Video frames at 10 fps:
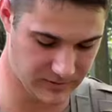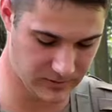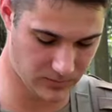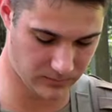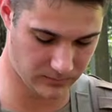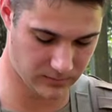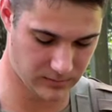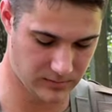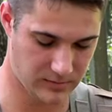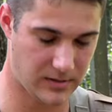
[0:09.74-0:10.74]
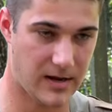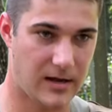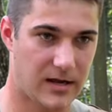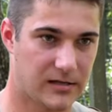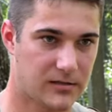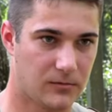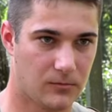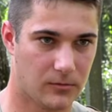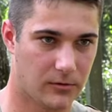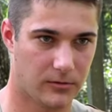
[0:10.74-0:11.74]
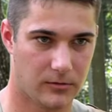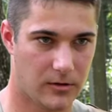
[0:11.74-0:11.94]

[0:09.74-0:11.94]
one that uses the power of influence